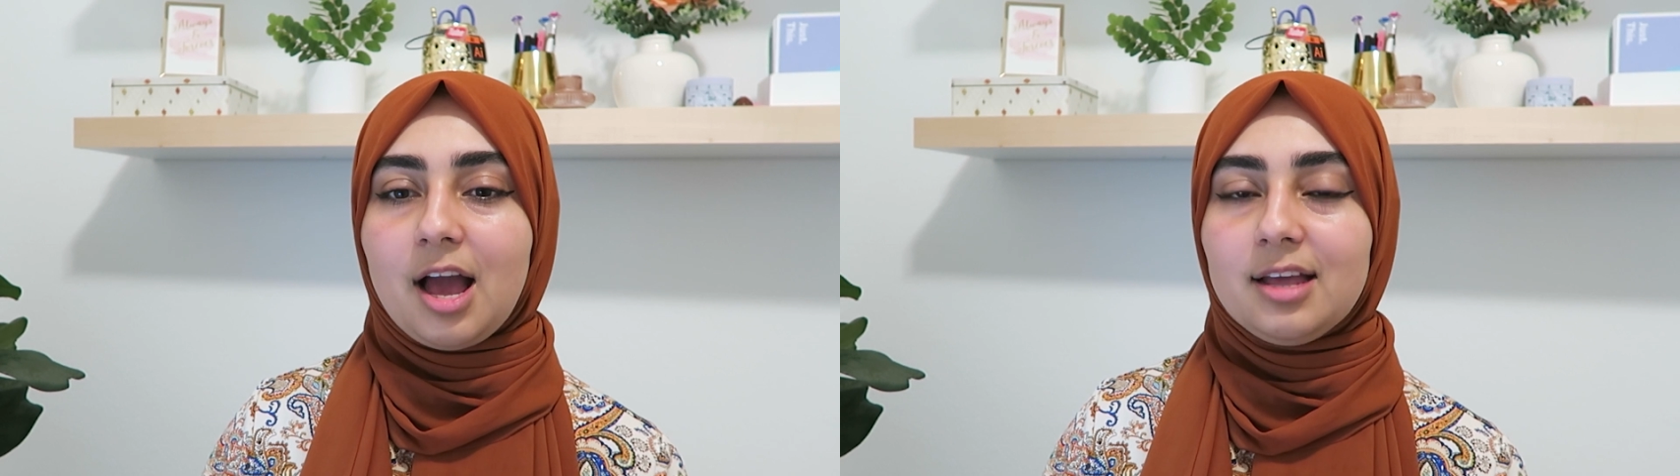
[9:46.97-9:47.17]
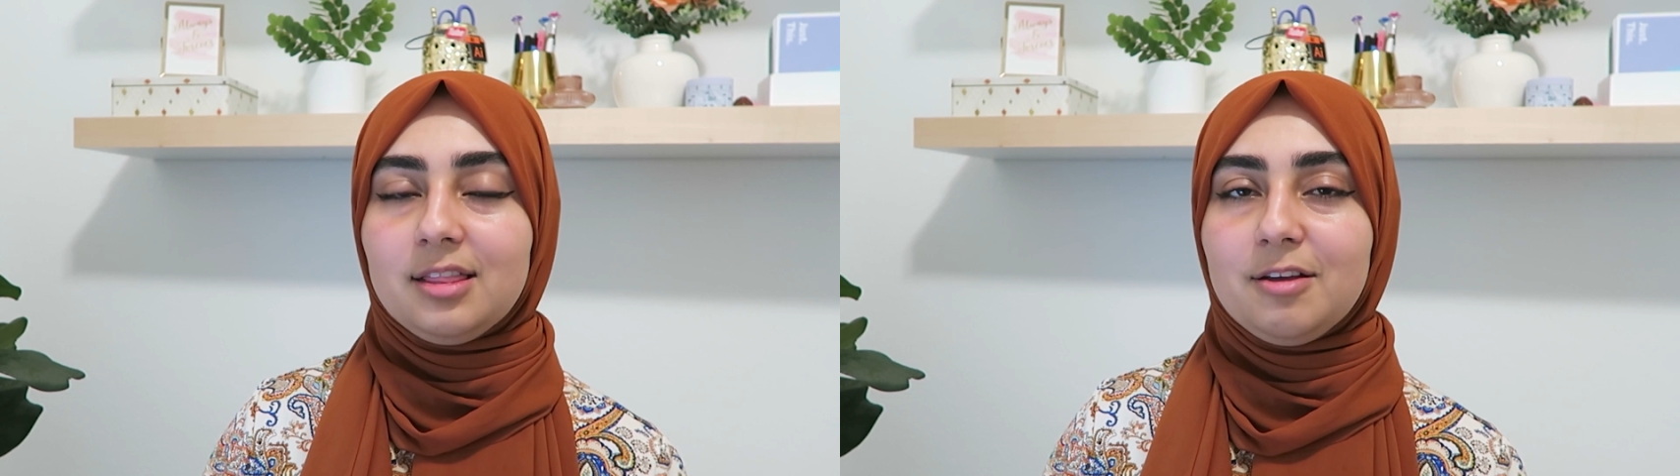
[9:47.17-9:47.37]

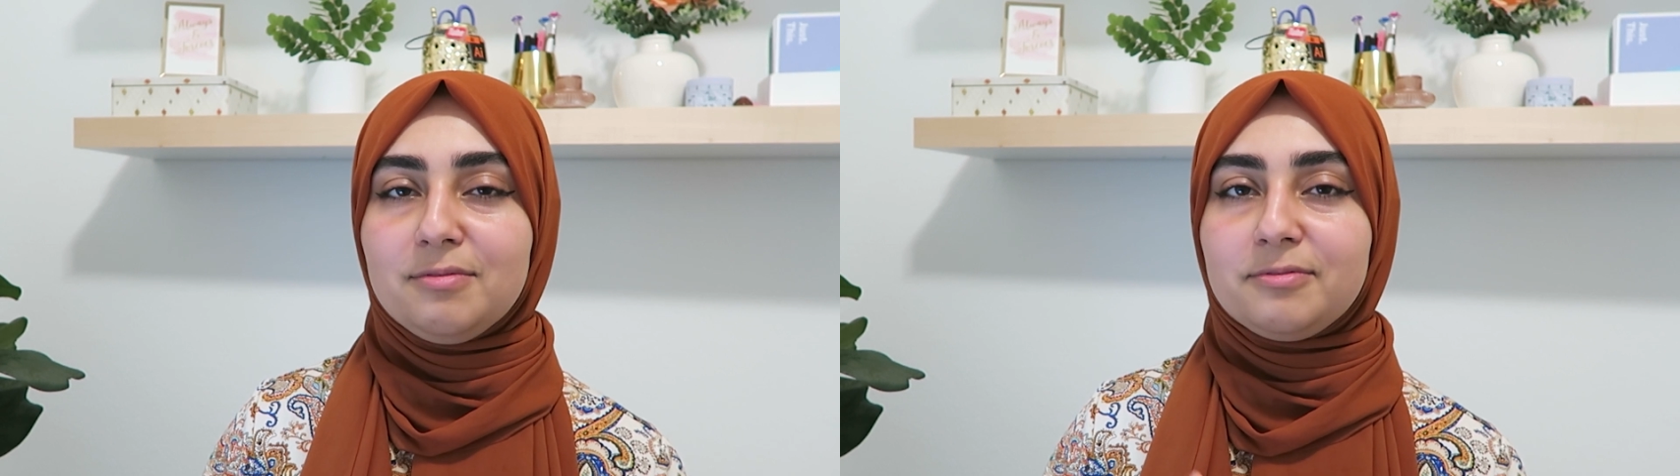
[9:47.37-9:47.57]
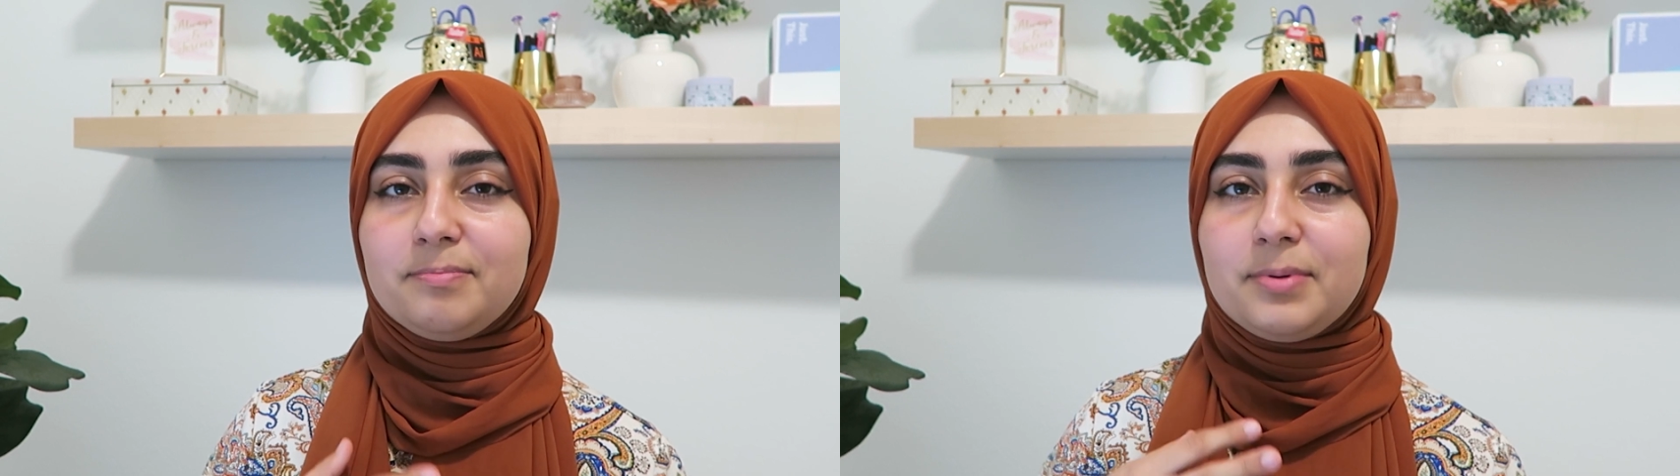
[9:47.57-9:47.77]
I
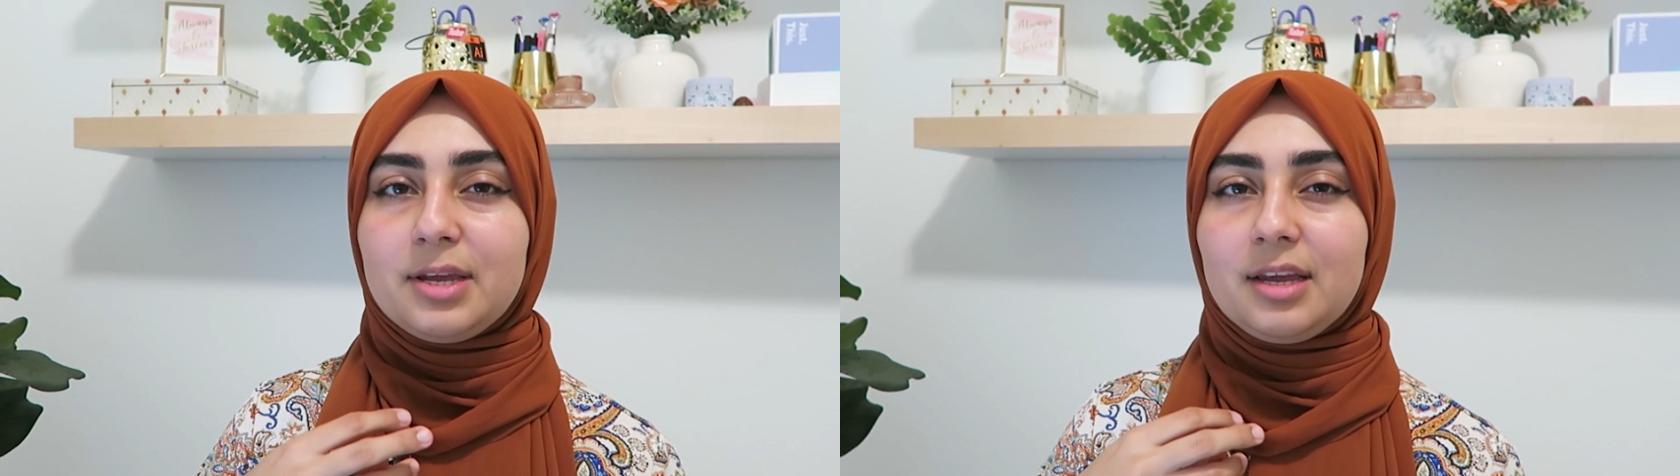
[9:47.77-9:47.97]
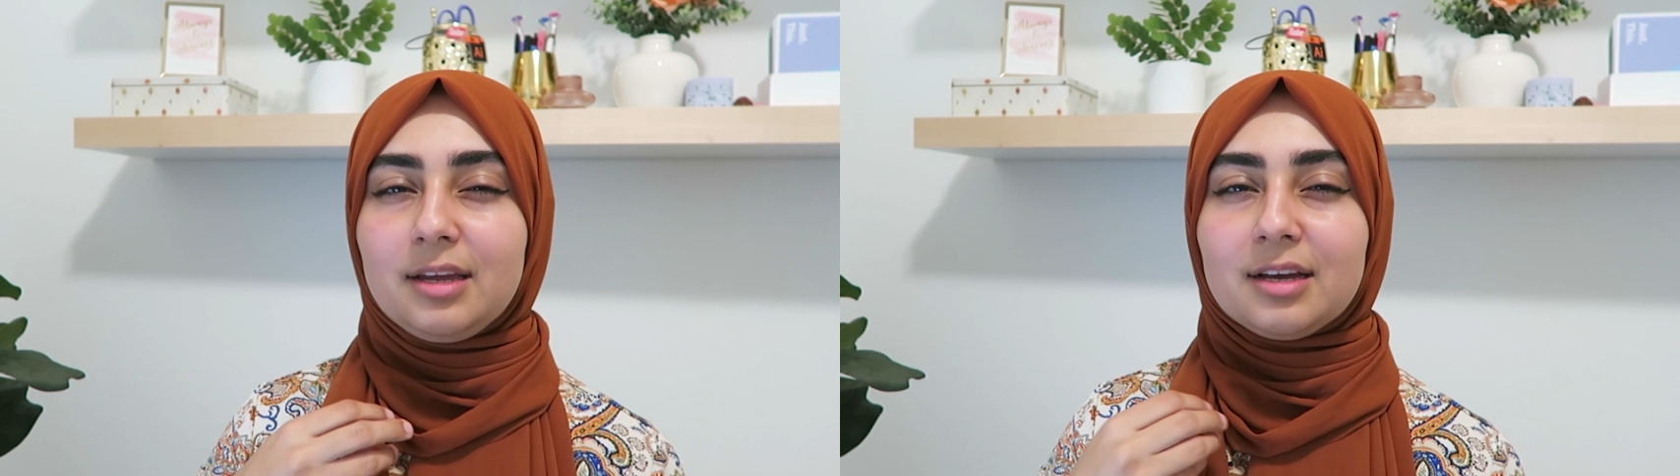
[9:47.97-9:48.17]
love being